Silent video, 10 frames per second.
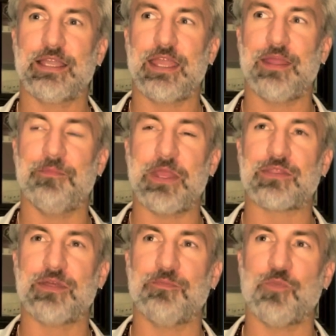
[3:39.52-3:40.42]
And
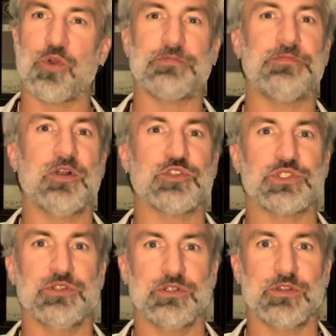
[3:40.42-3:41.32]
make them more
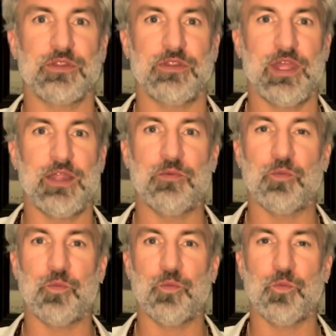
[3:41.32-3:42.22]
functional
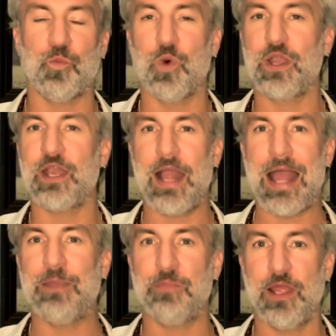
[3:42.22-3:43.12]
than what it
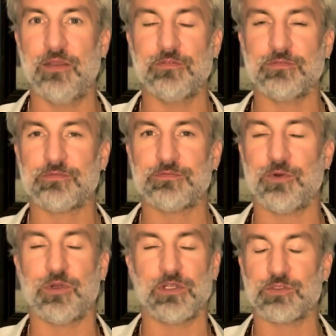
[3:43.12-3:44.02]
had been
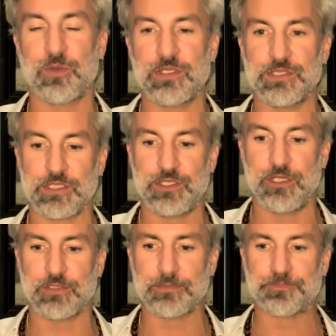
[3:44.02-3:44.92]
for 26
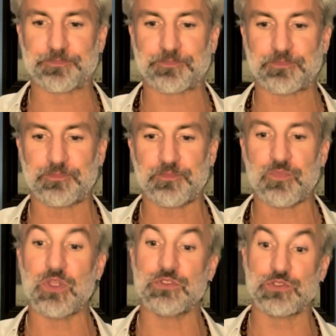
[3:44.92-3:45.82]
years.
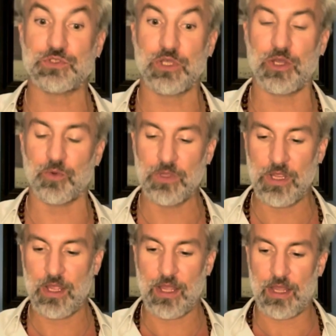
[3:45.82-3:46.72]
So
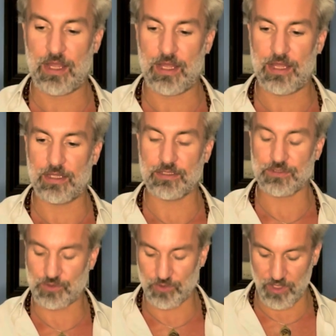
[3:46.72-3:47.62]

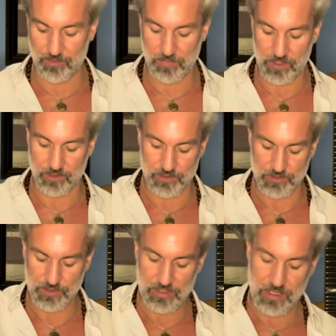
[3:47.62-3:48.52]
let's do the
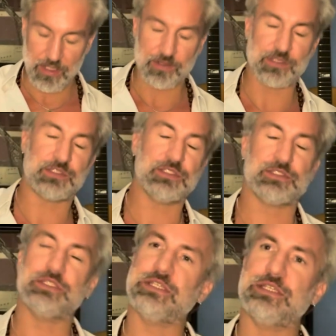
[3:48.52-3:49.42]
humbuckers. This
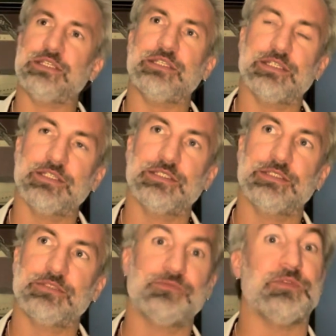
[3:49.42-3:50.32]
is the
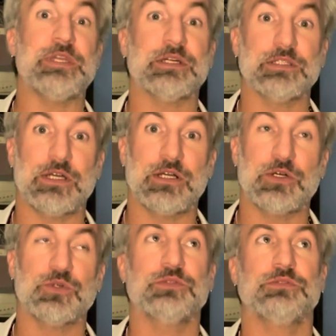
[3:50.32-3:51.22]

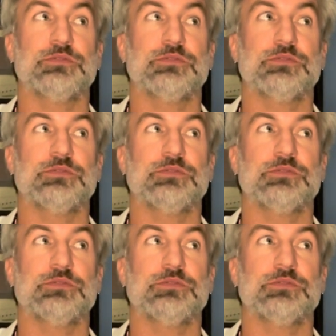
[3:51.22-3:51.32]
VLO